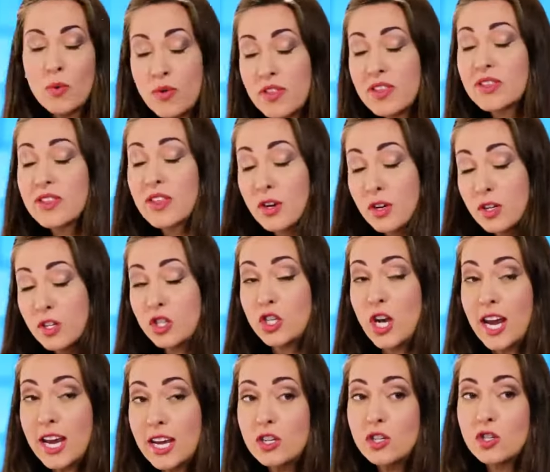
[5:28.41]
The one thing that could
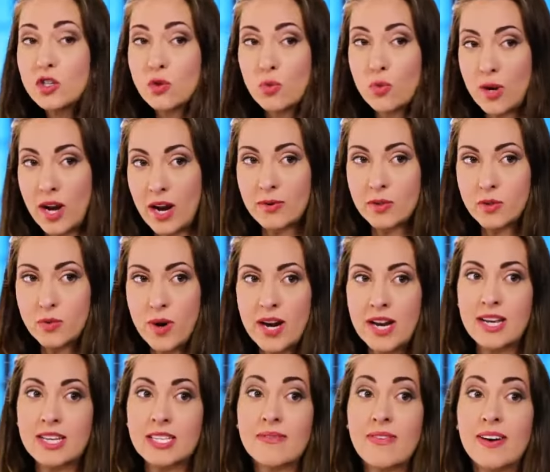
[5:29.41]
change what I was
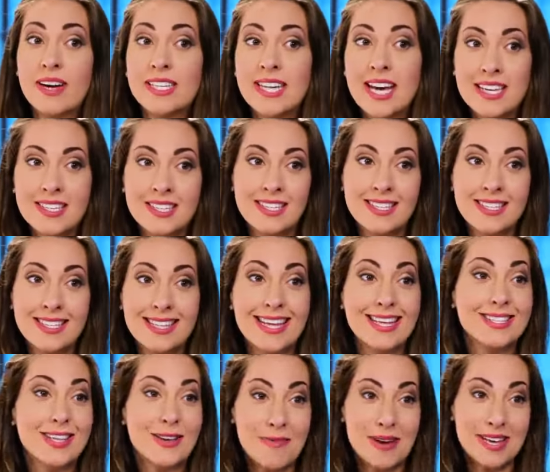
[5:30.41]
writing is if I tested
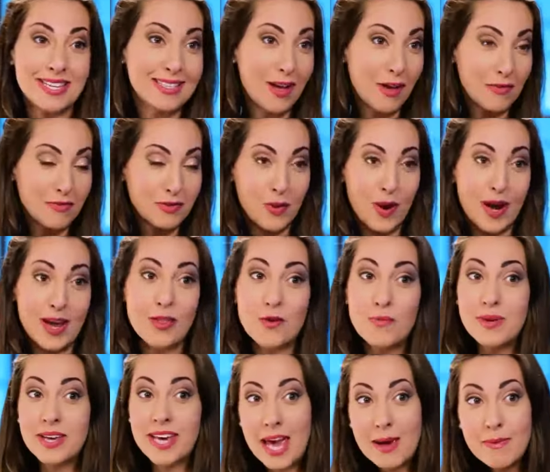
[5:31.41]
things on myself. So I
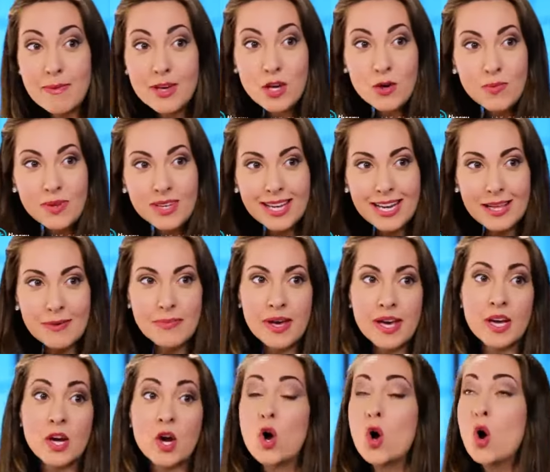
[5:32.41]
either became a human guinea
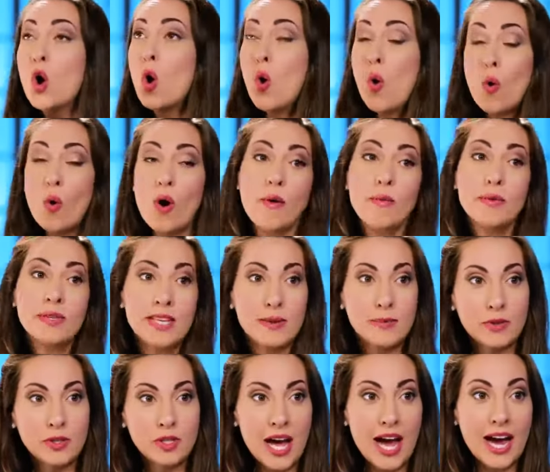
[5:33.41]
pig or I was
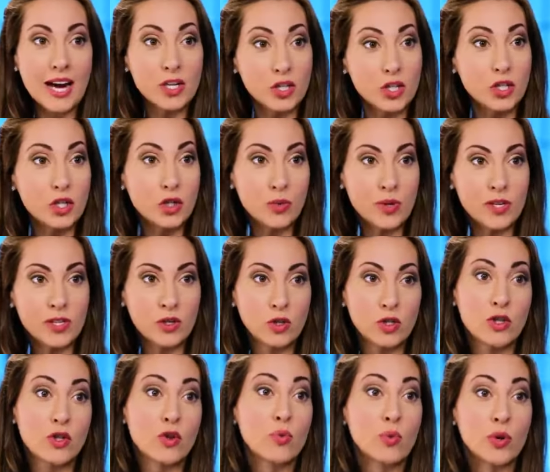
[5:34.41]
able to actually do
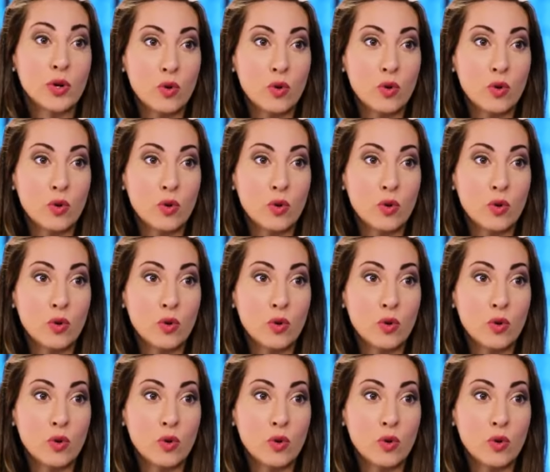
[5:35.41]
research in the